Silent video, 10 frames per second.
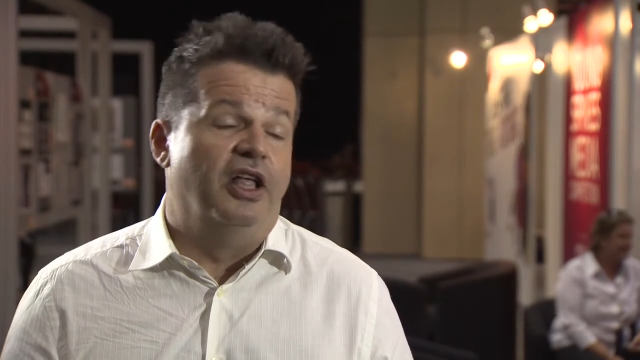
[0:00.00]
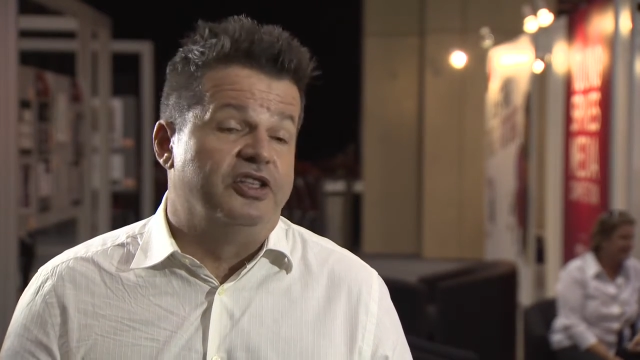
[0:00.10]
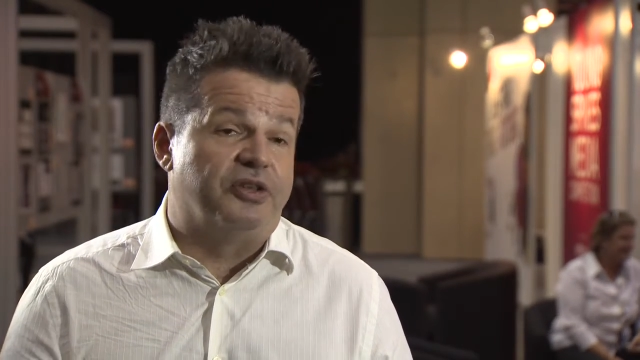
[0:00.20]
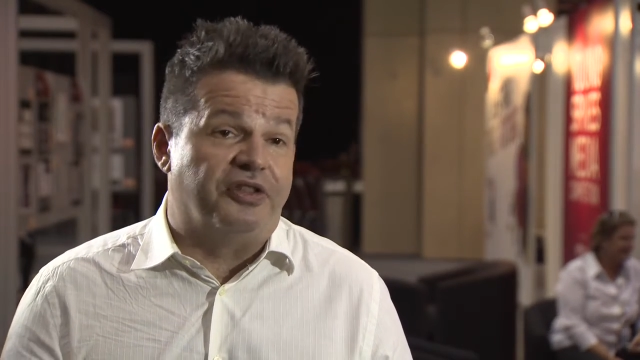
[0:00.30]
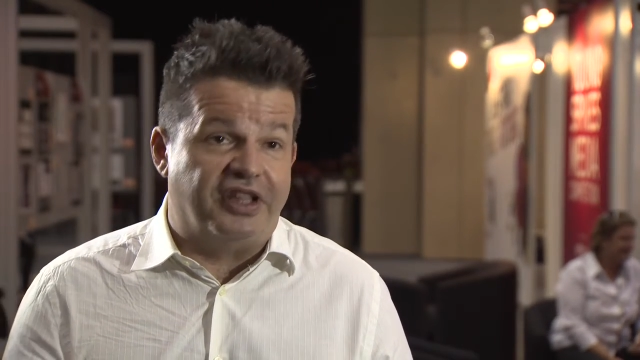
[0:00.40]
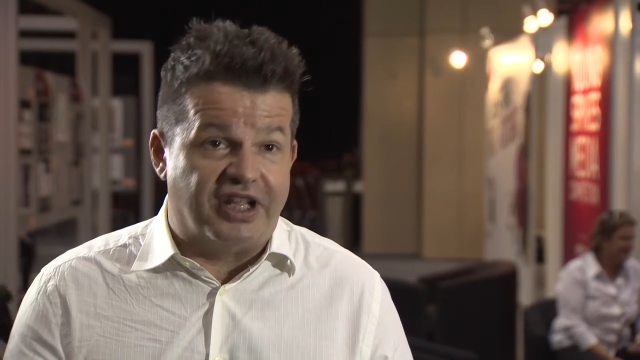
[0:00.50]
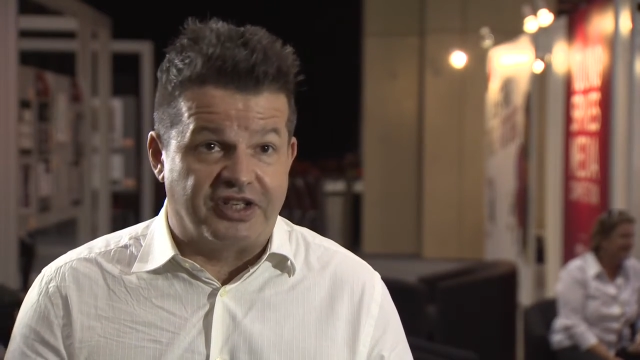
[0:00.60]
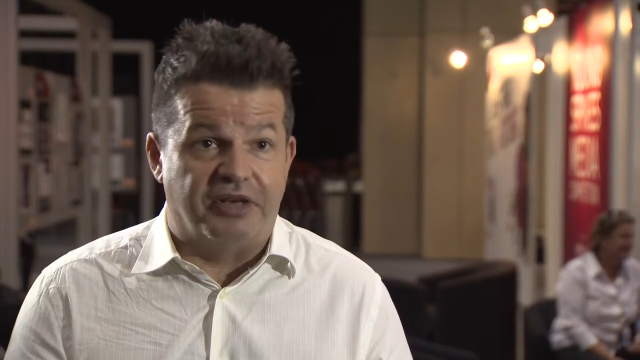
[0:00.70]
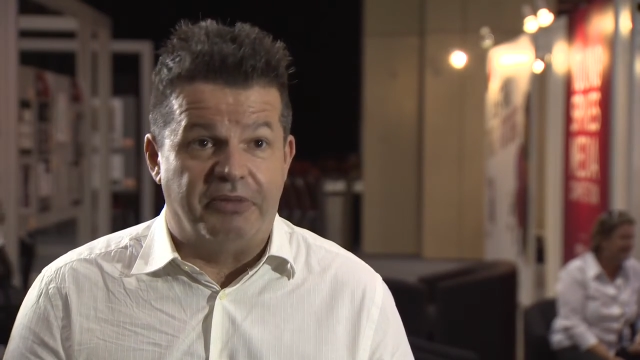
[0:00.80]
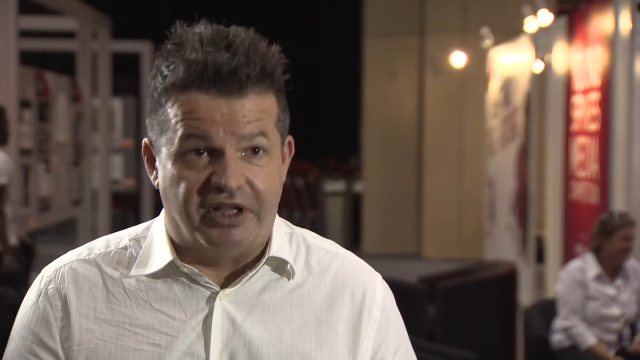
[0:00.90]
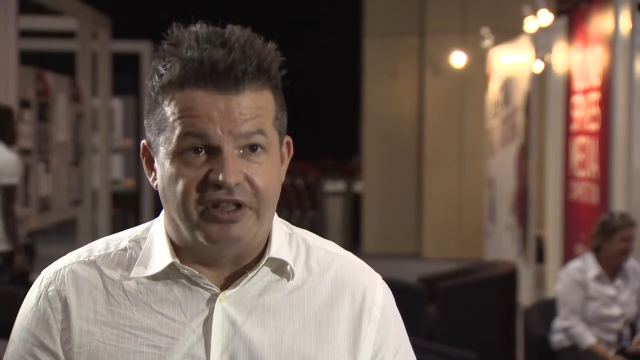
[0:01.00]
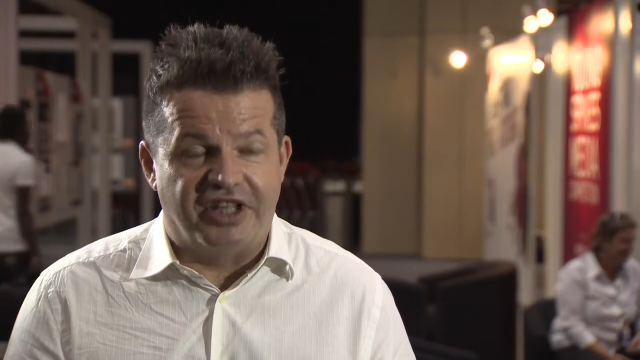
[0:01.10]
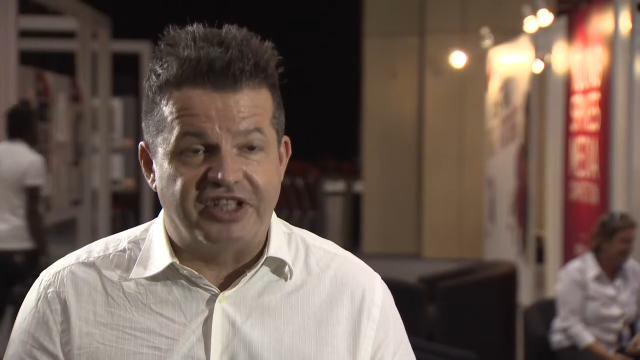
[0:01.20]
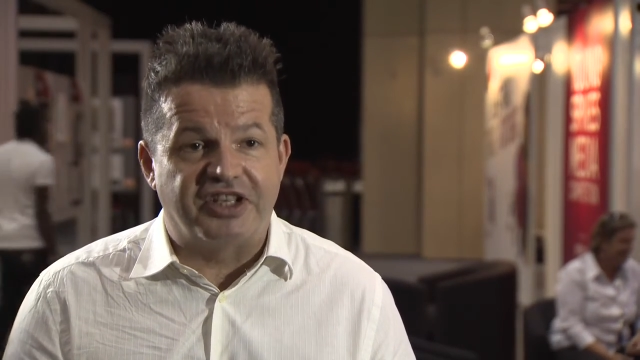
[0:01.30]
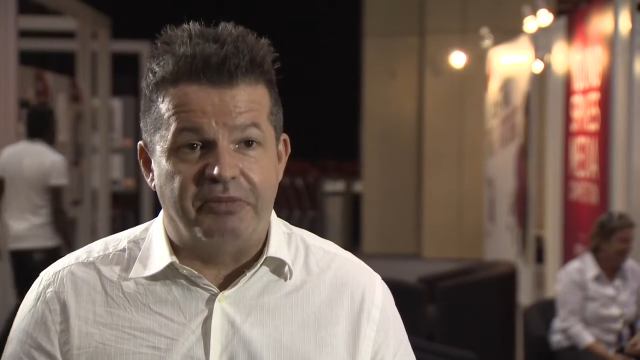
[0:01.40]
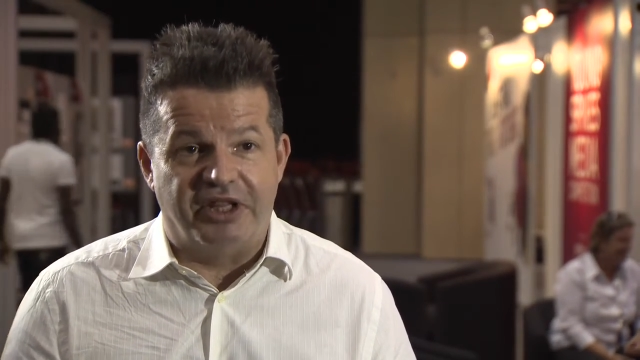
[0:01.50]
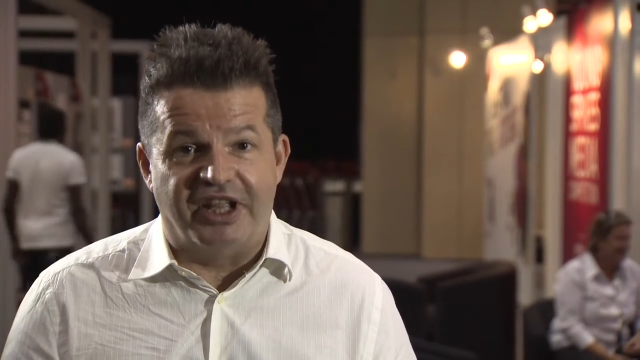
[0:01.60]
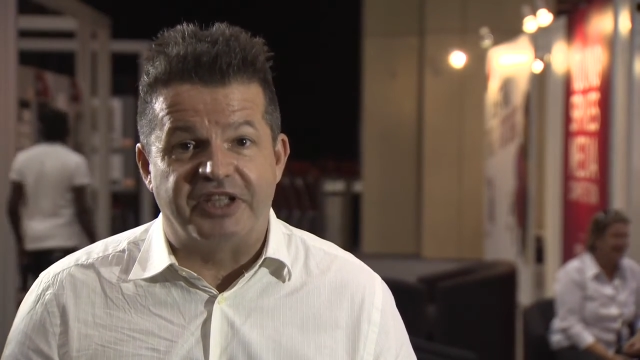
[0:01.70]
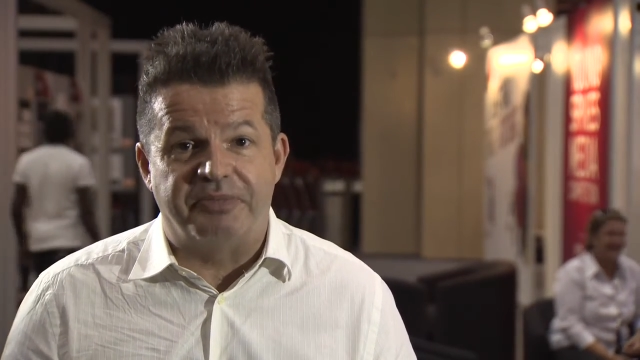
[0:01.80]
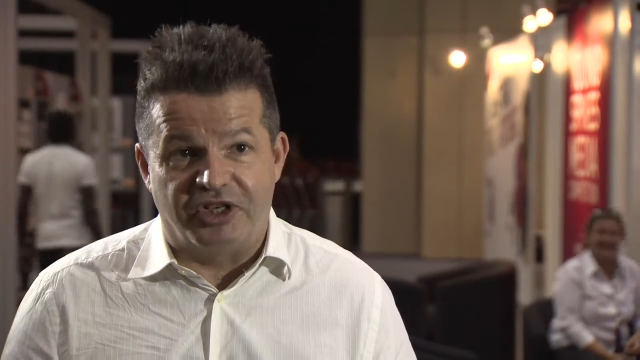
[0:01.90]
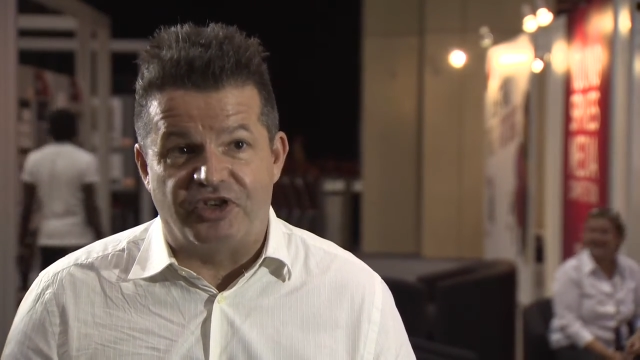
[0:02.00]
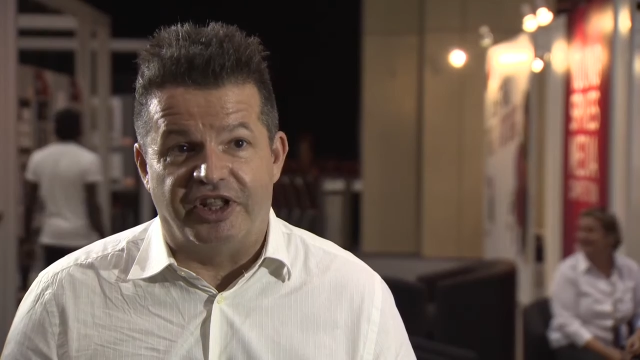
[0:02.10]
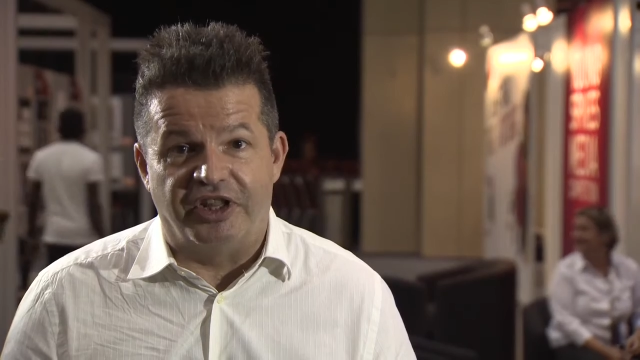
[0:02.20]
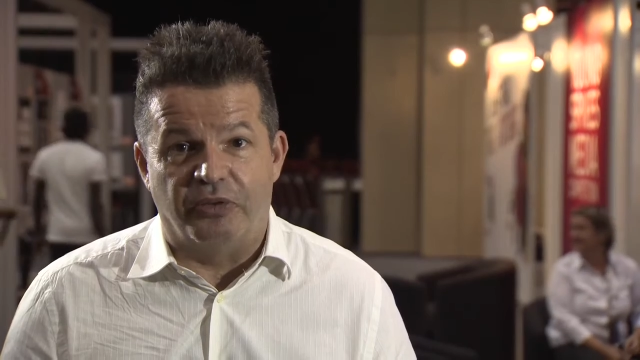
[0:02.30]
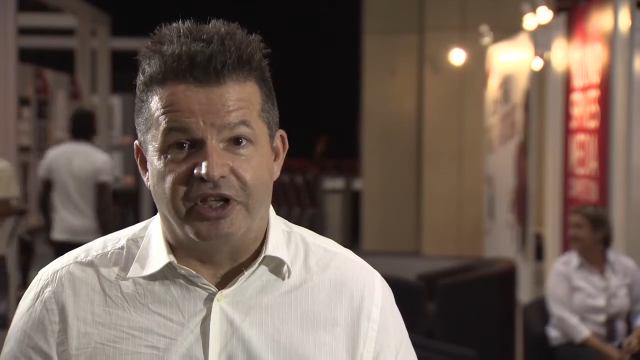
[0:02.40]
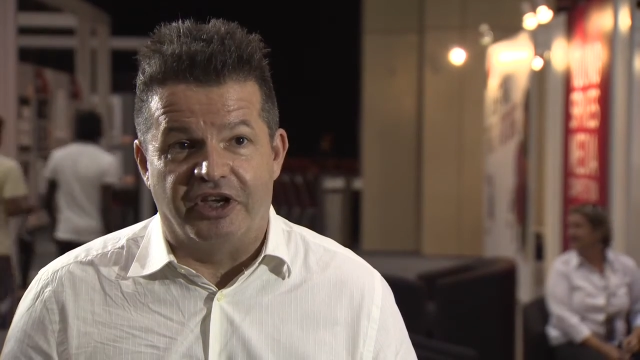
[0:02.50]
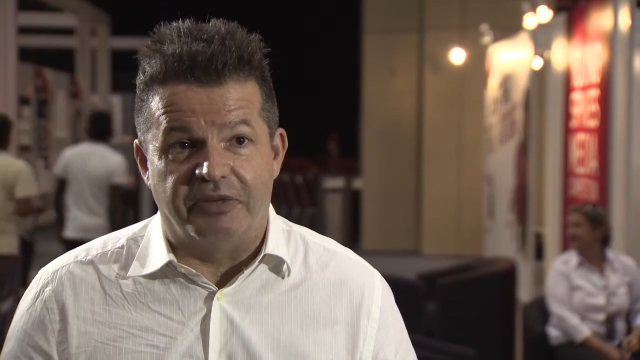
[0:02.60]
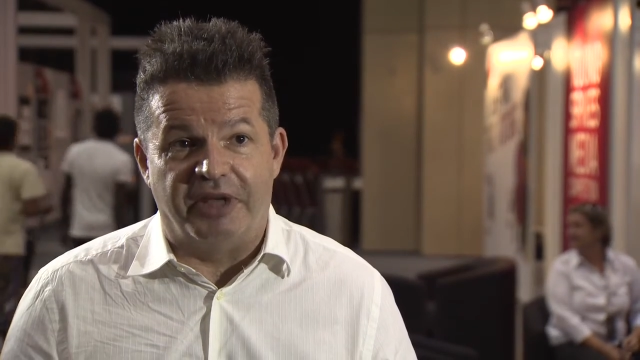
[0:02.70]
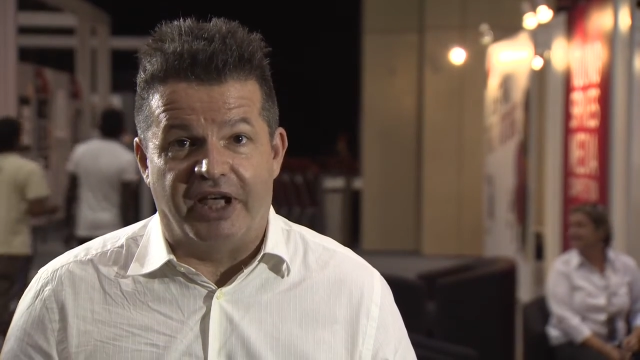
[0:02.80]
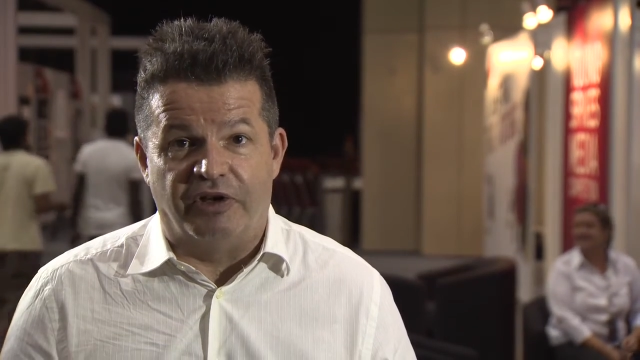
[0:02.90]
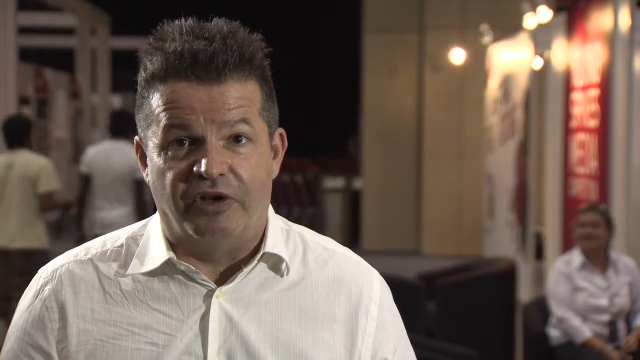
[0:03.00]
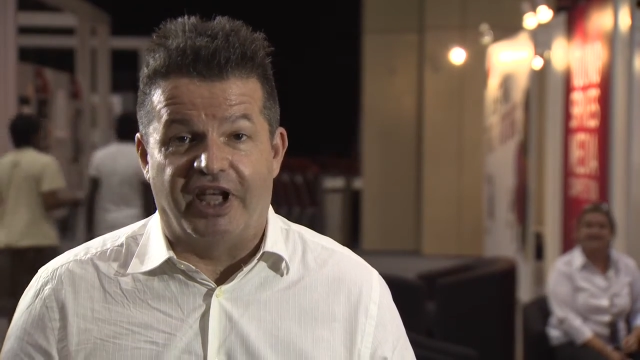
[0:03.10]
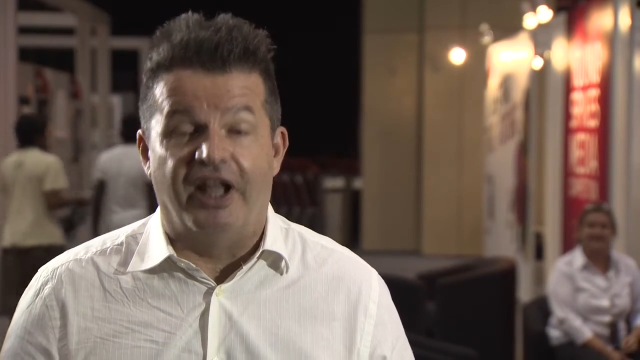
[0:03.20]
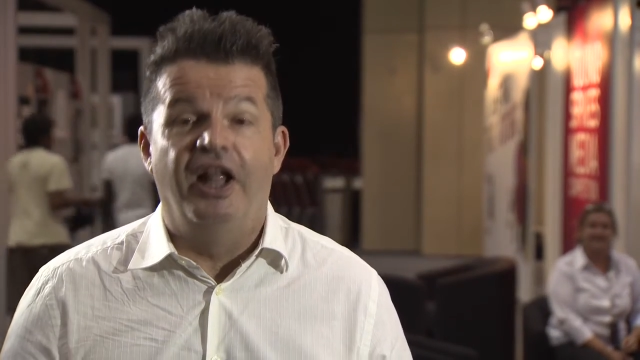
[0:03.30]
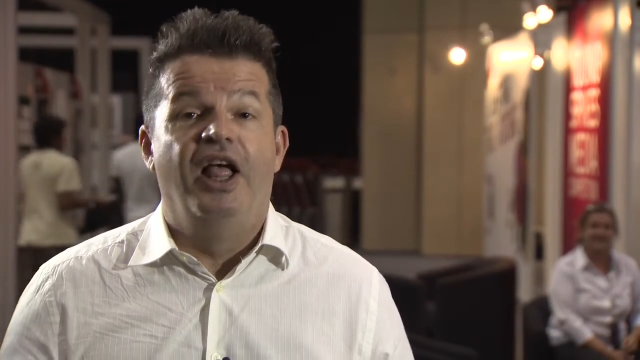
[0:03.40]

So I think that's going to be the next big trend that we're going to have a look at.